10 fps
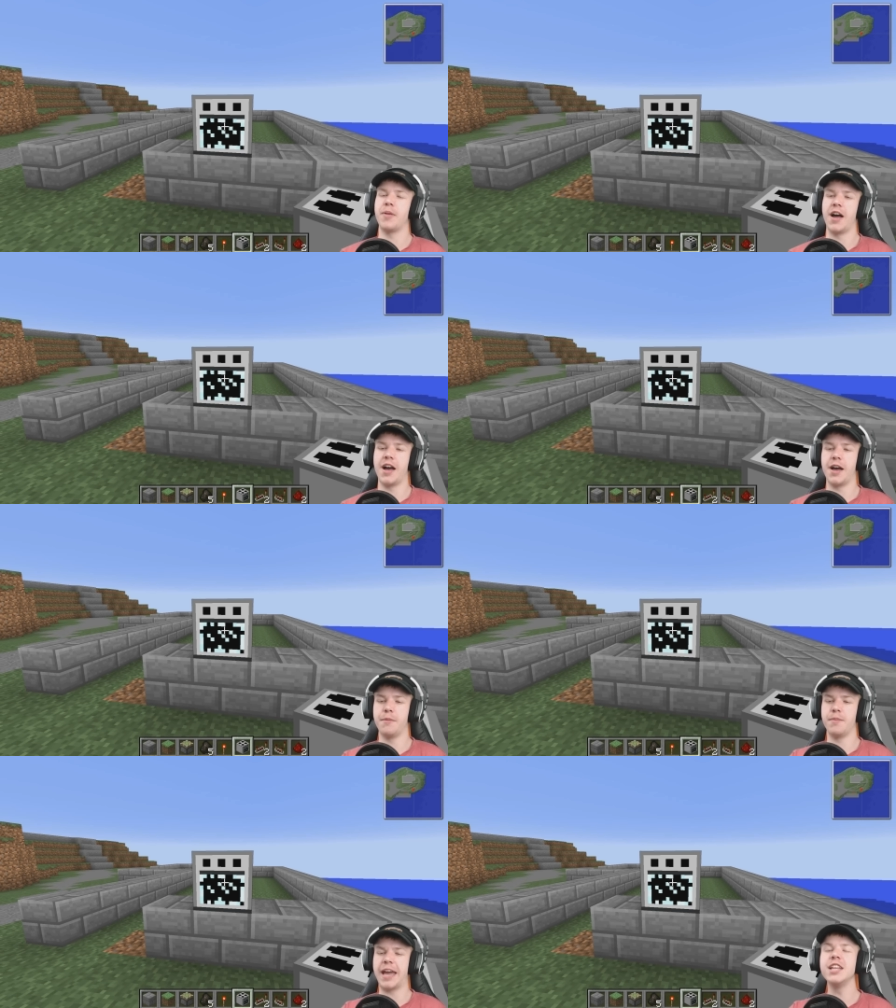
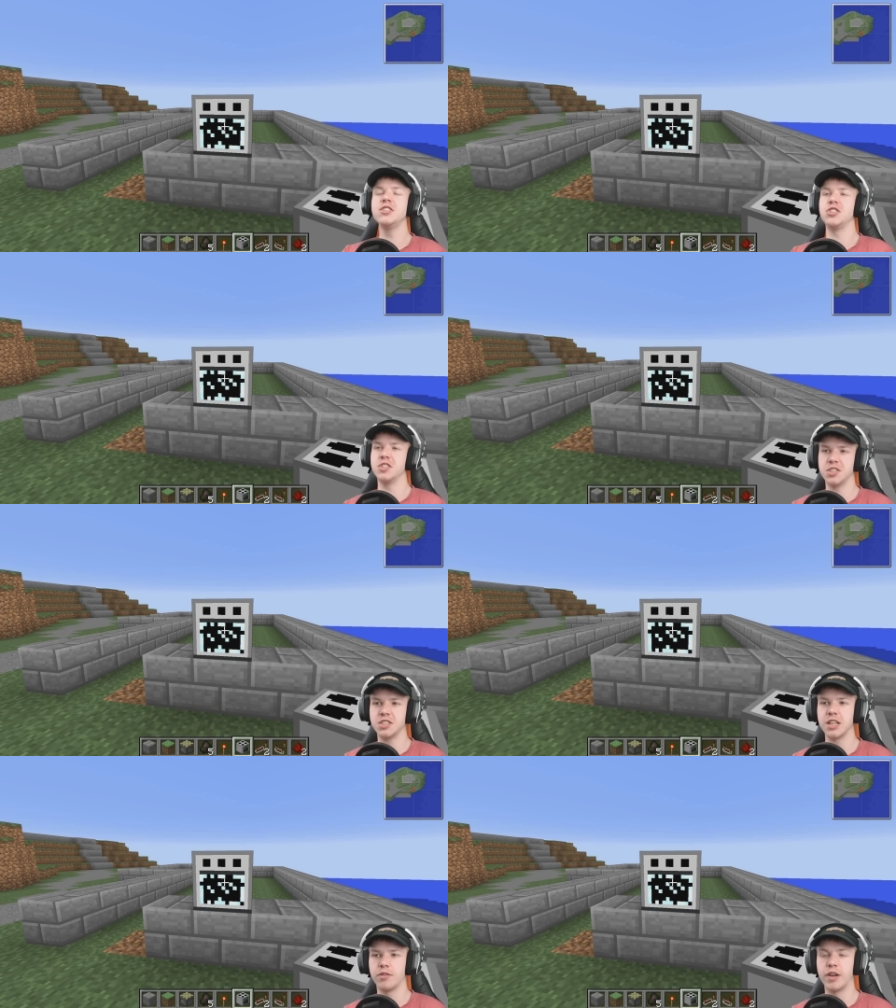Um, engines and
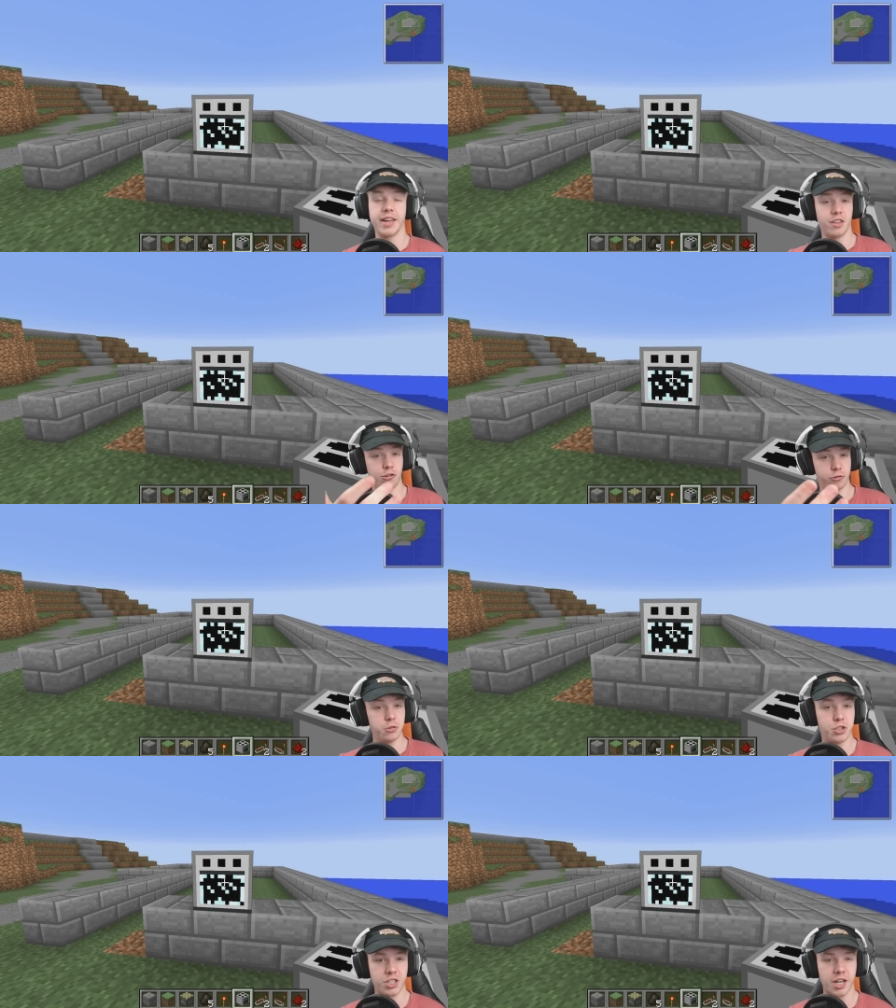stuff, like in the
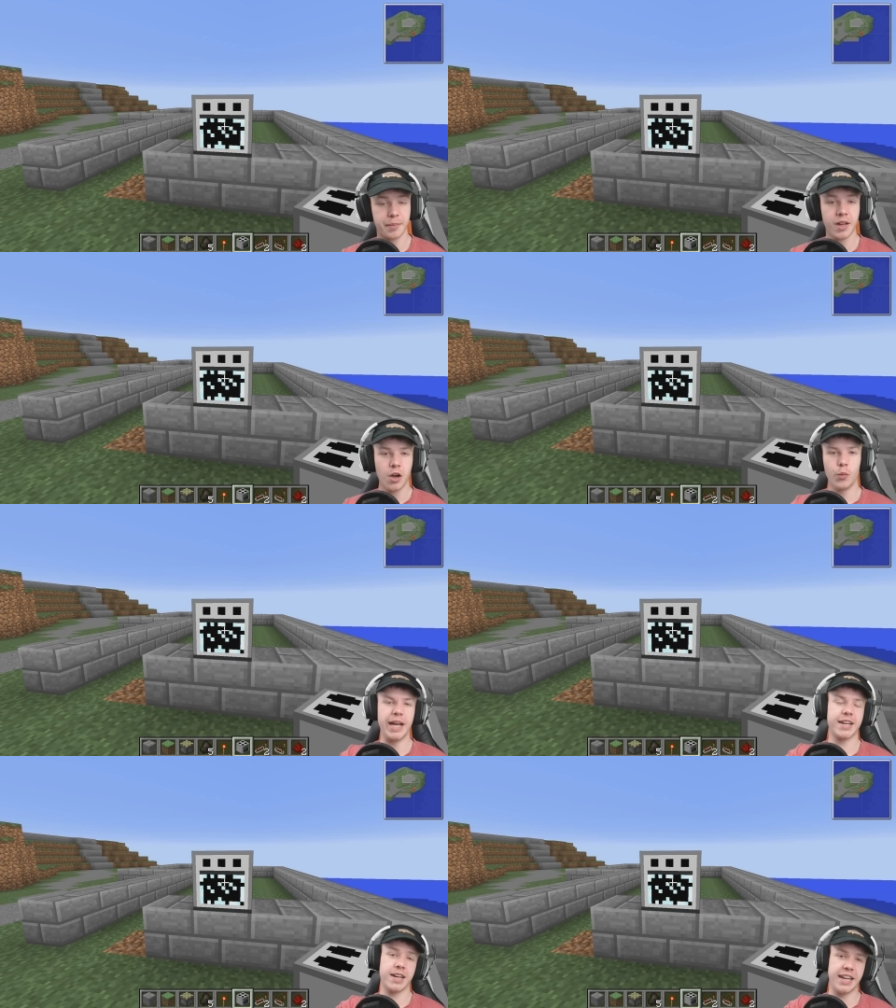cruise ship we
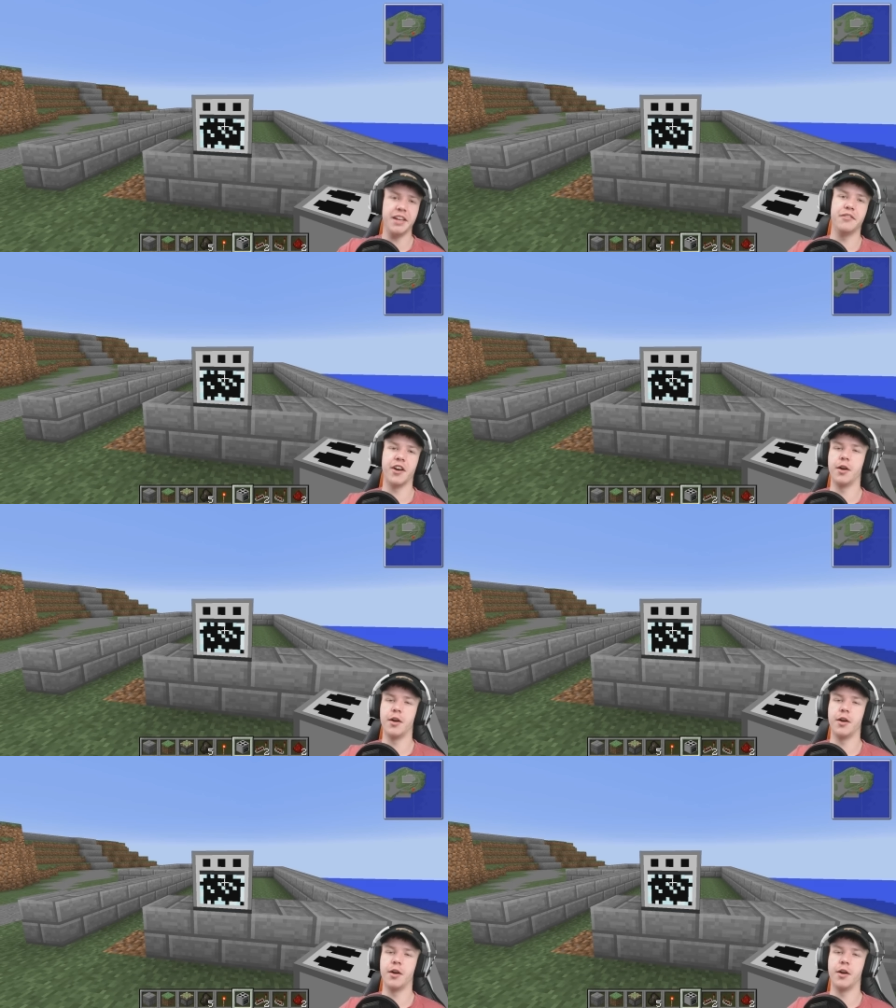had a lever,